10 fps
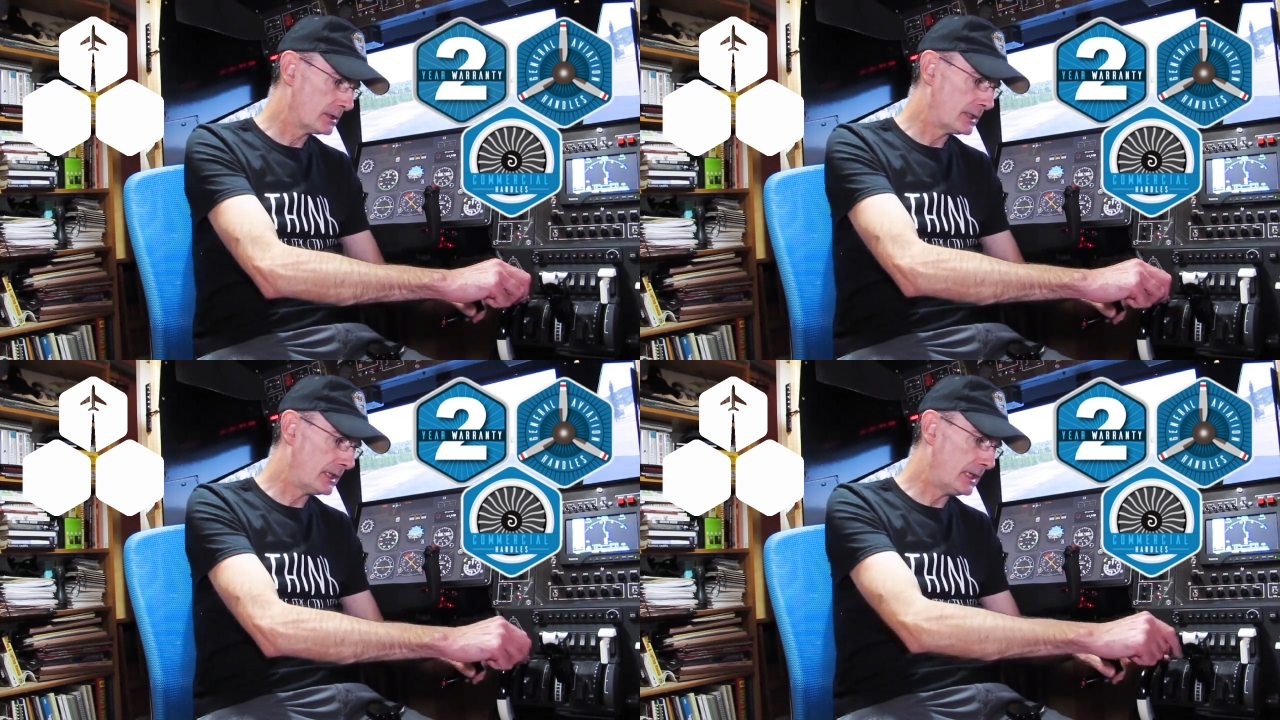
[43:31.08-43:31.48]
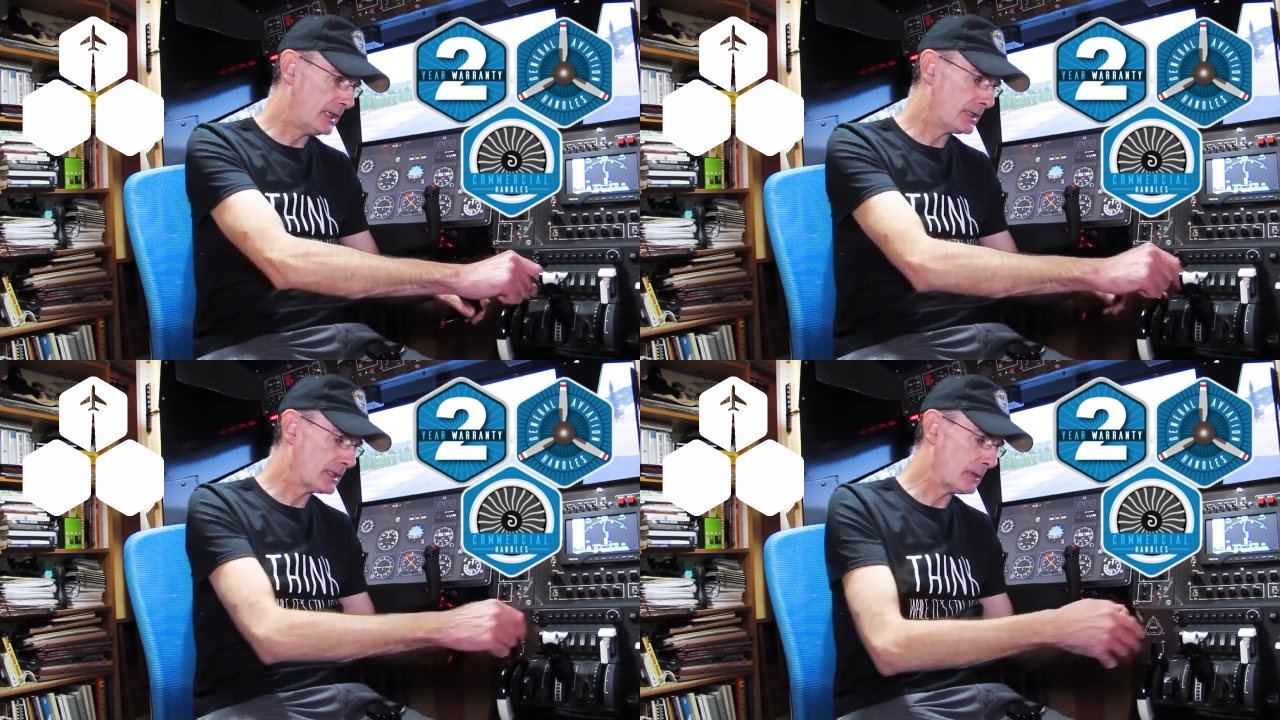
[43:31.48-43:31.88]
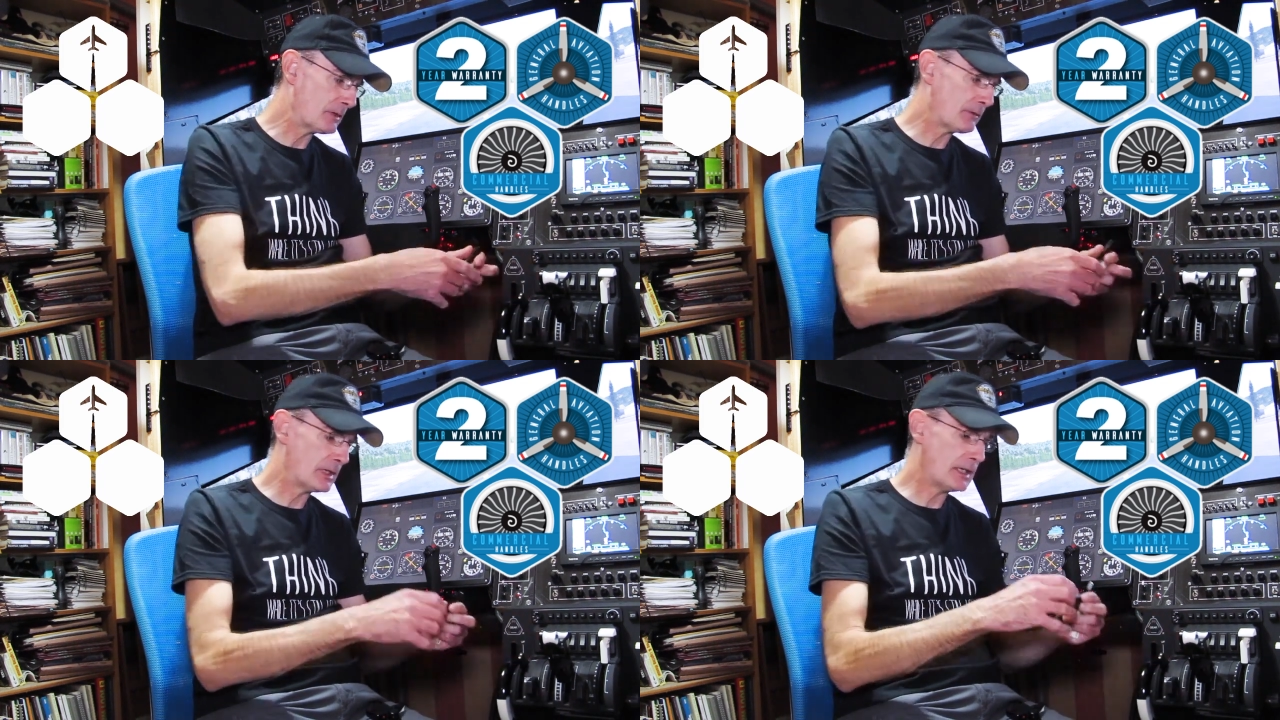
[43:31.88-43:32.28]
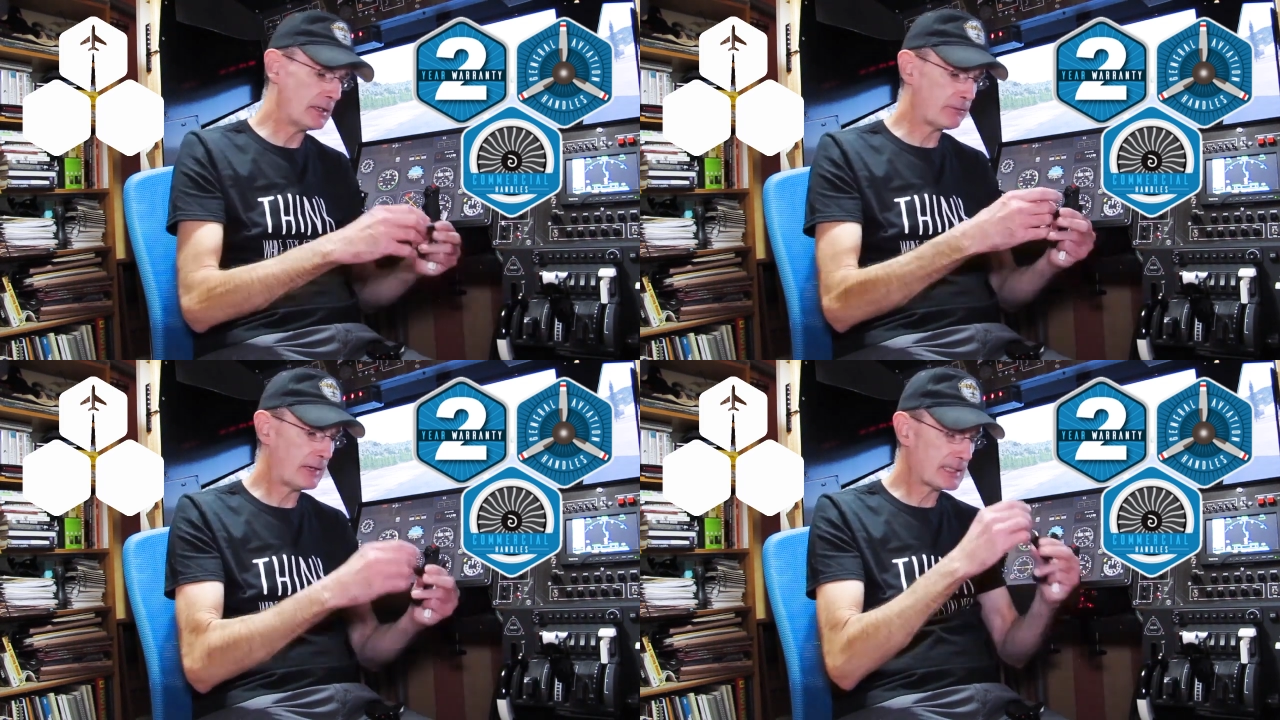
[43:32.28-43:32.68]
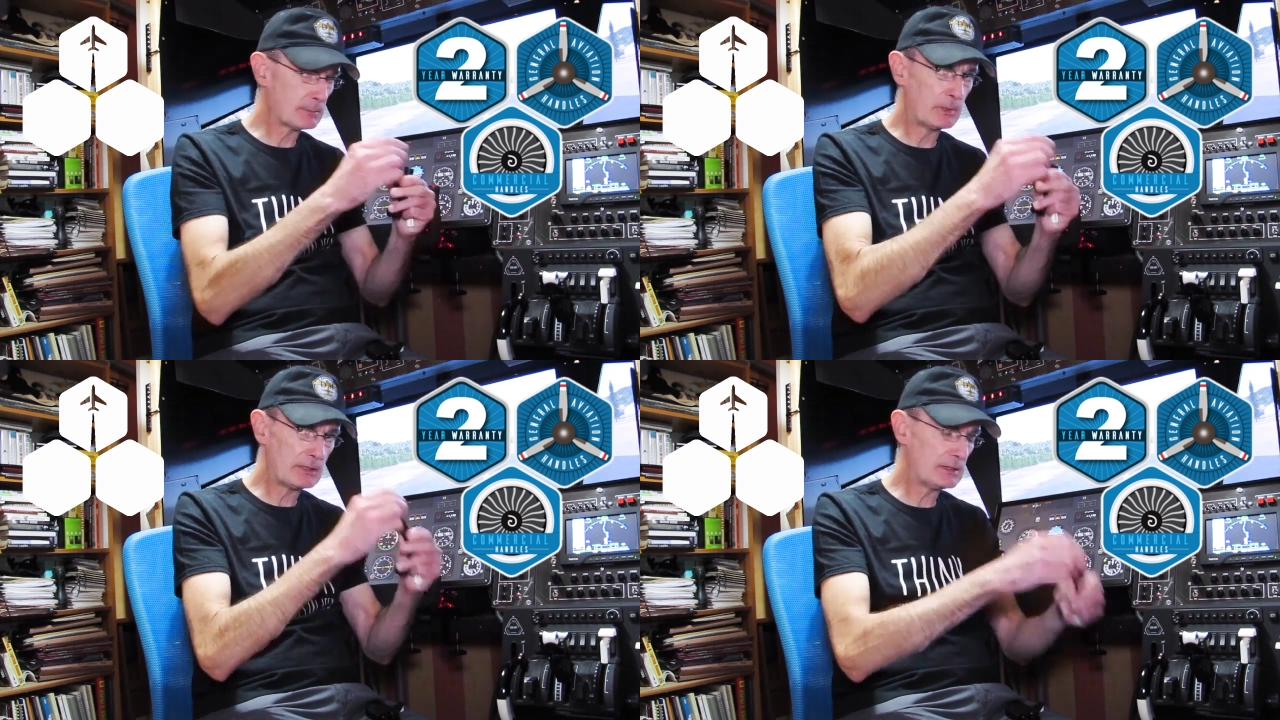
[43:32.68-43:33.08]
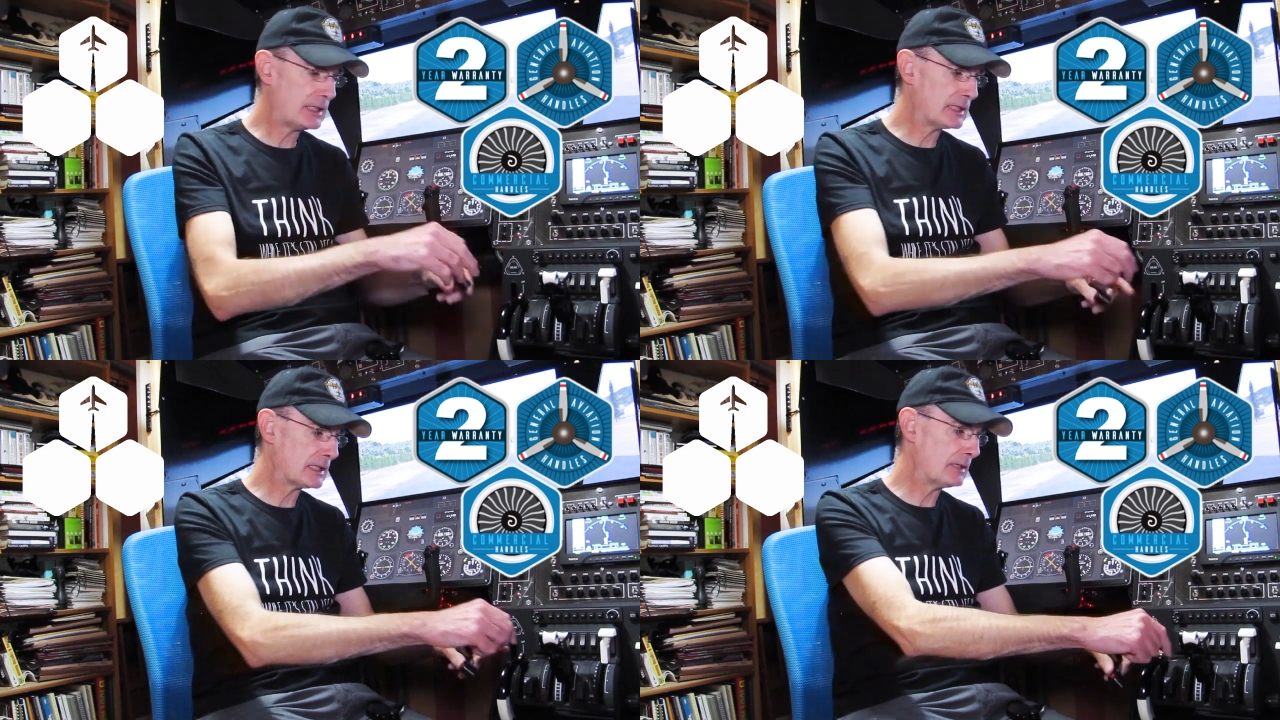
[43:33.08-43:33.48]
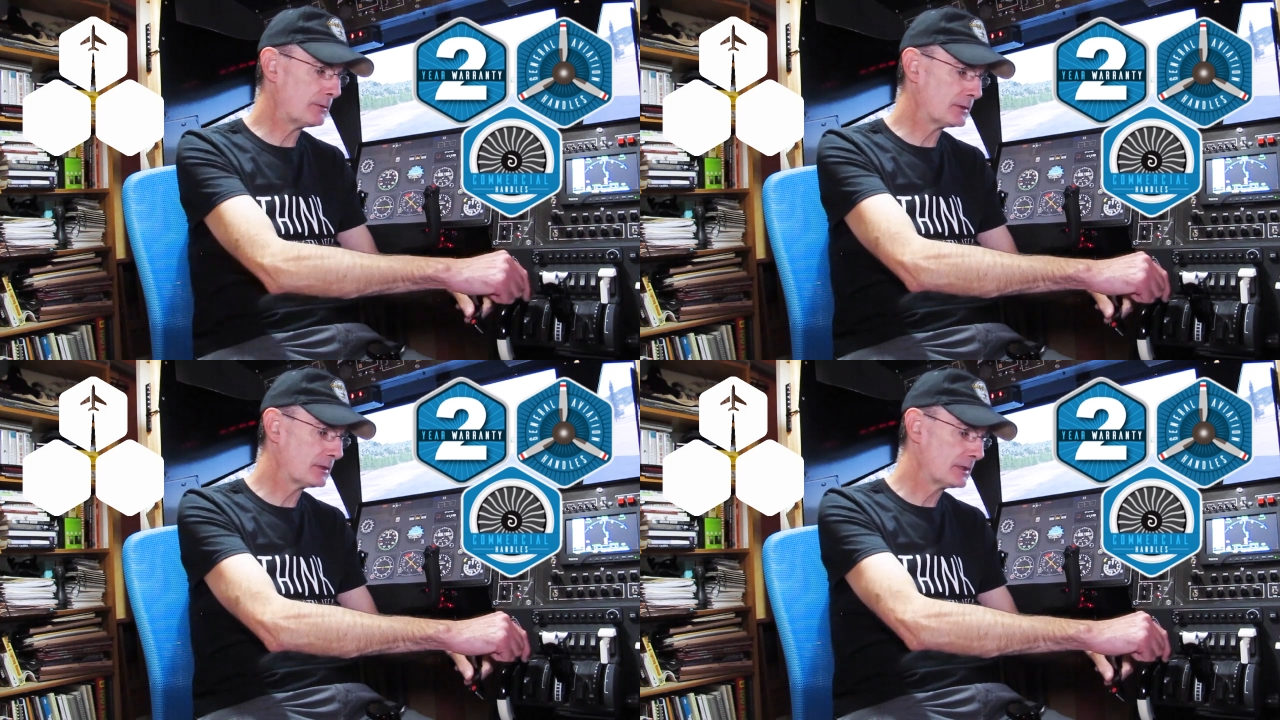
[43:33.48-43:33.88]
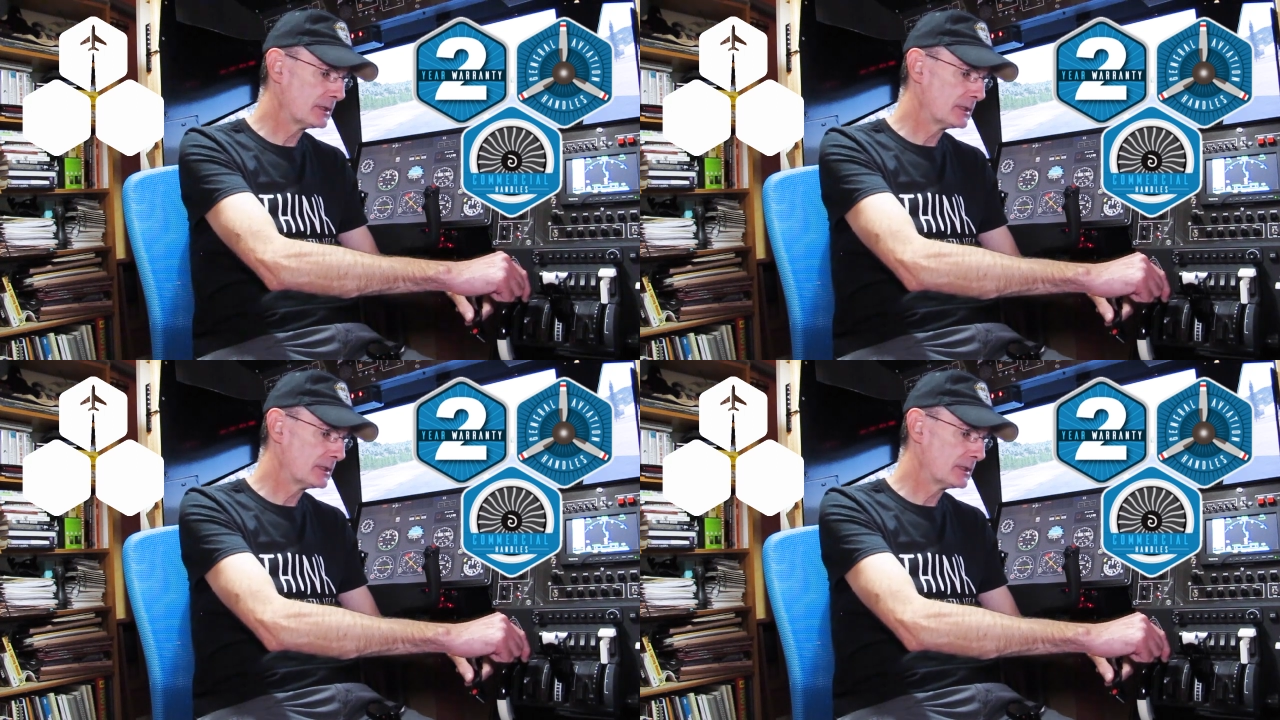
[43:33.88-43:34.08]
In terms of the flexibility of these levers,